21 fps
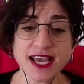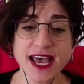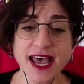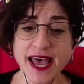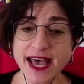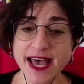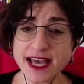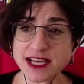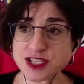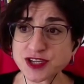
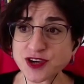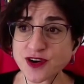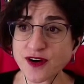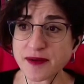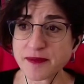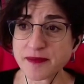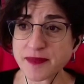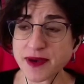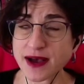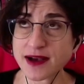
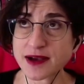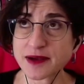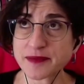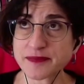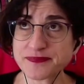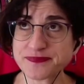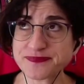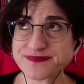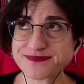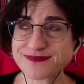
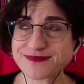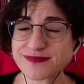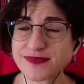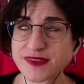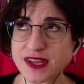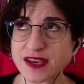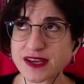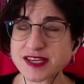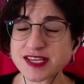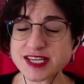ESCOM
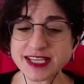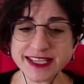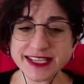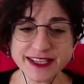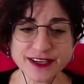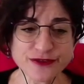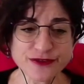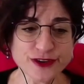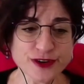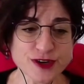
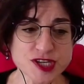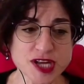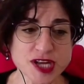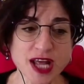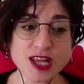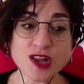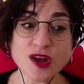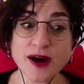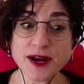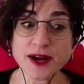delivers a
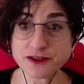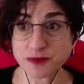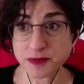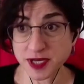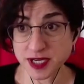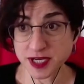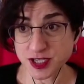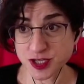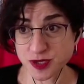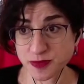lot of
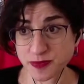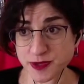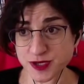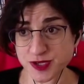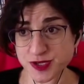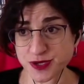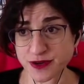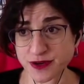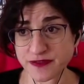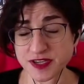municipal
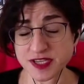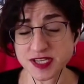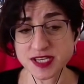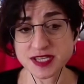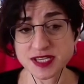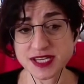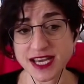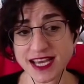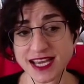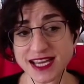
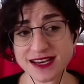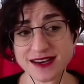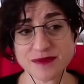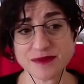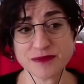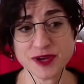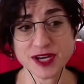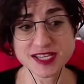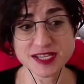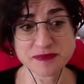services in
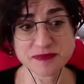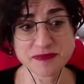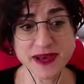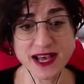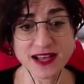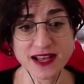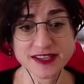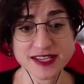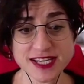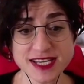
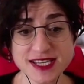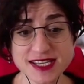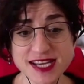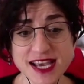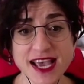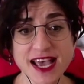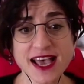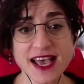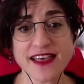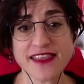municipalities
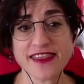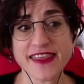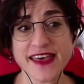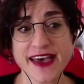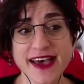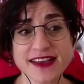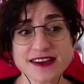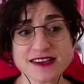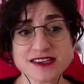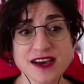
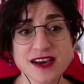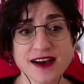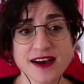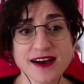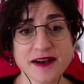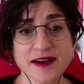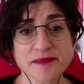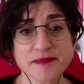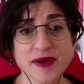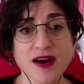that
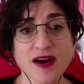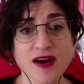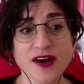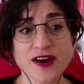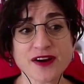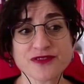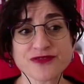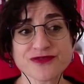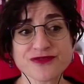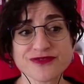
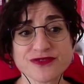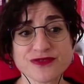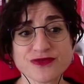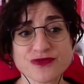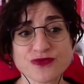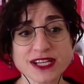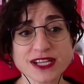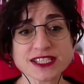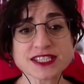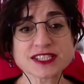are
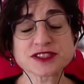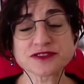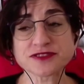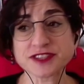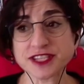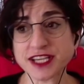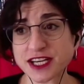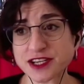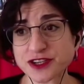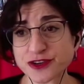
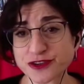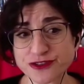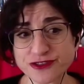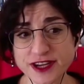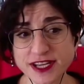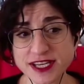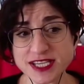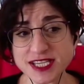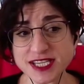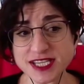relatively
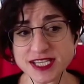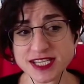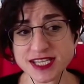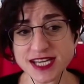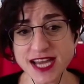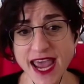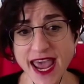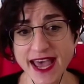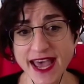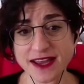underfunded
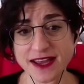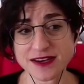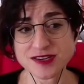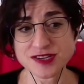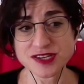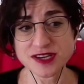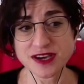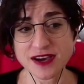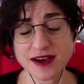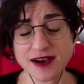and
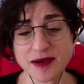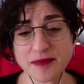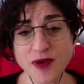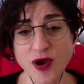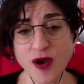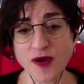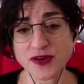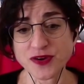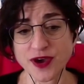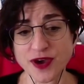
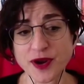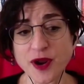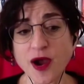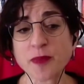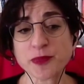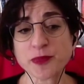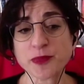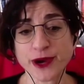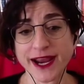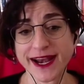not
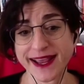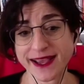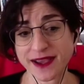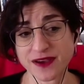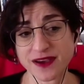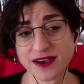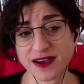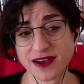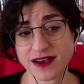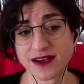operating